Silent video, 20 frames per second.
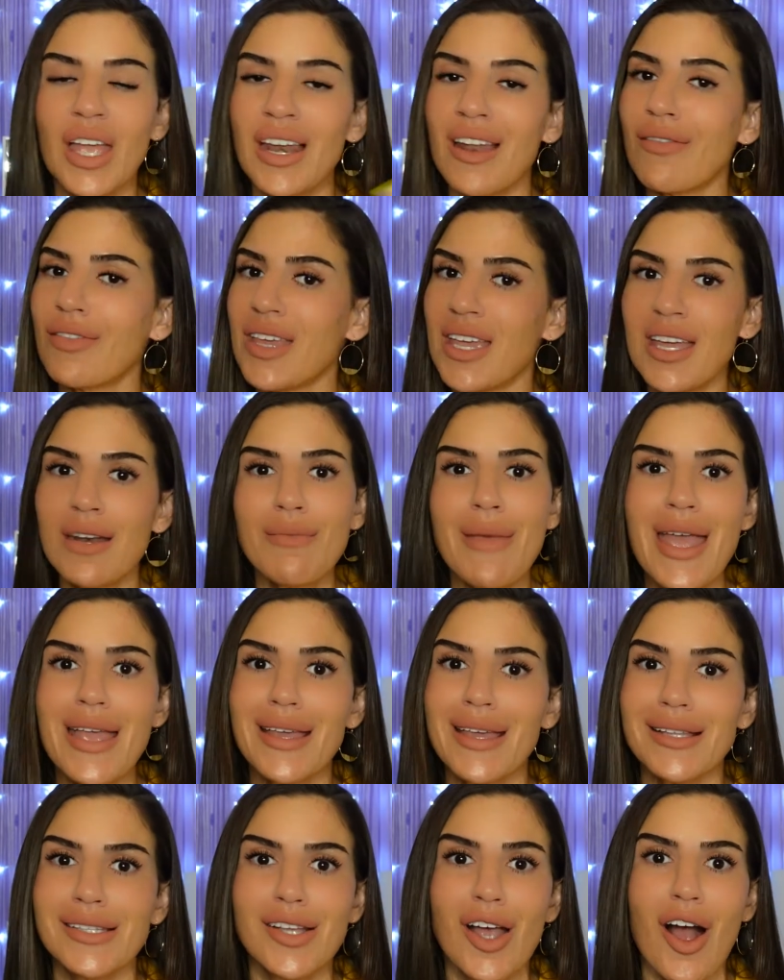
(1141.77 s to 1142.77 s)
And if the
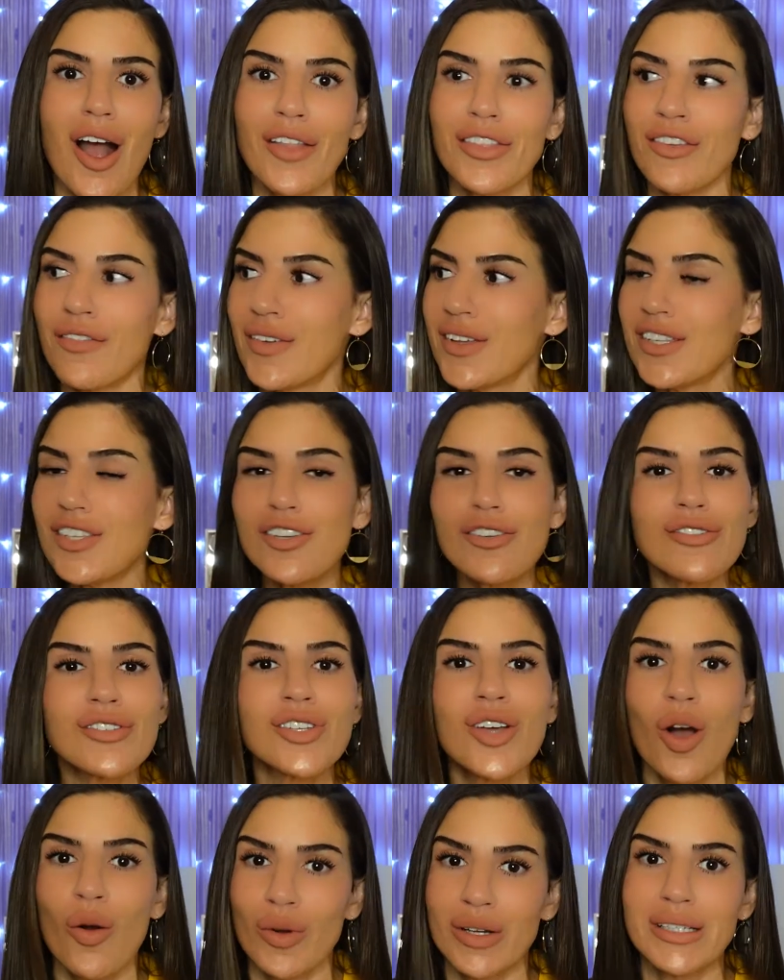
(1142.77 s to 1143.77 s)
inmate gets caught, the visitor is
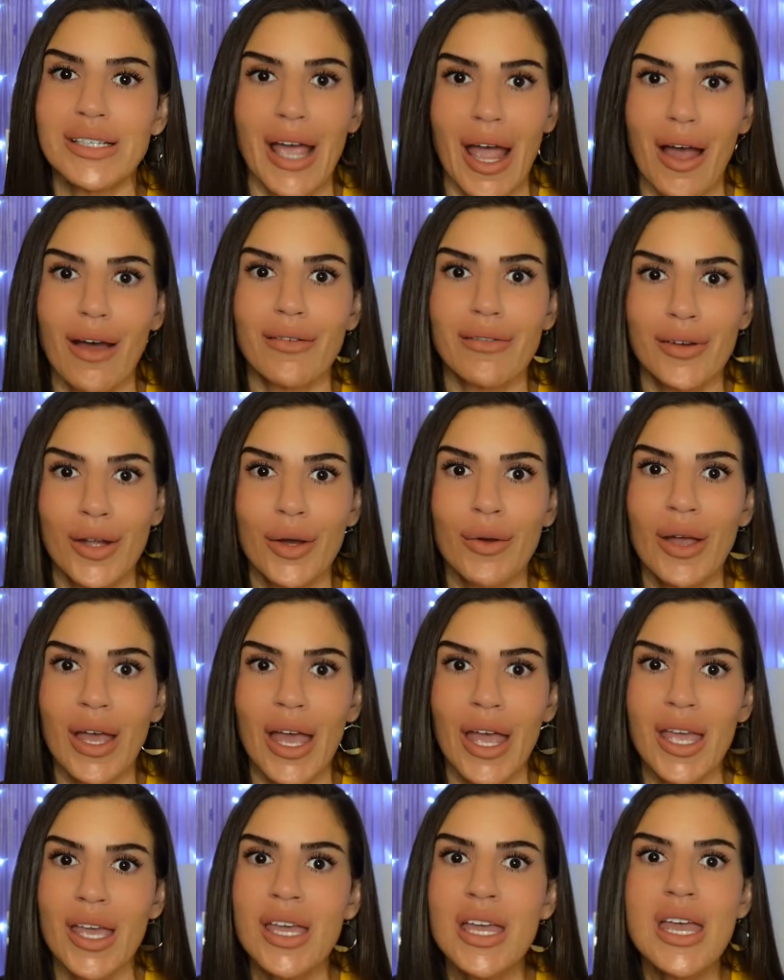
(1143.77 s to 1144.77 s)
going down,
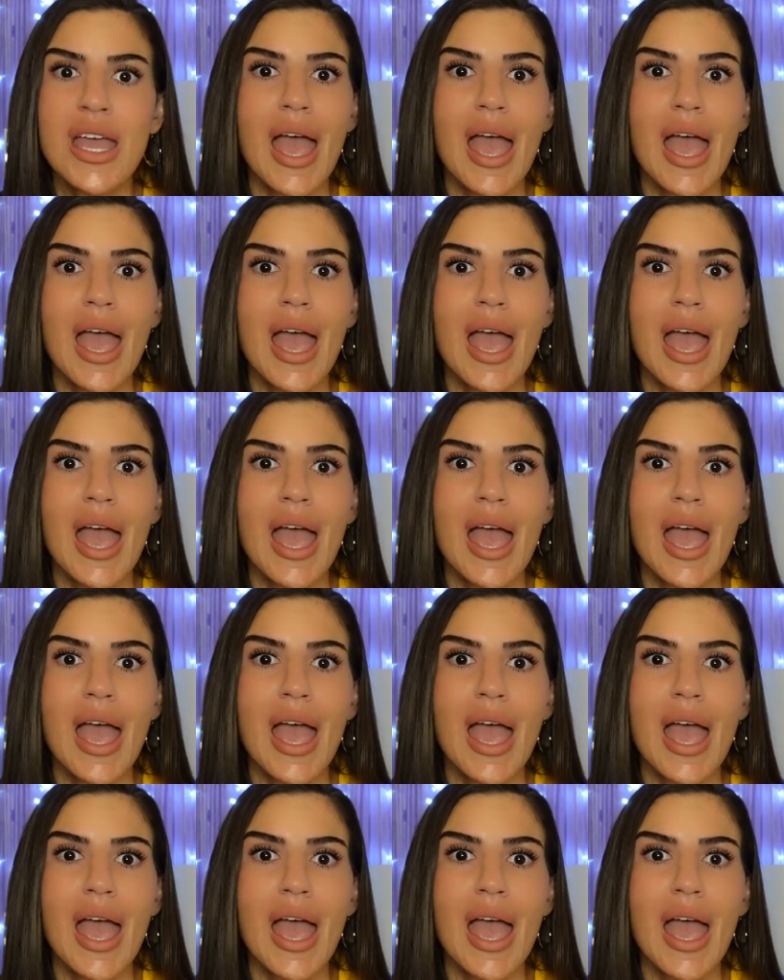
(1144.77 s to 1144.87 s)
okay?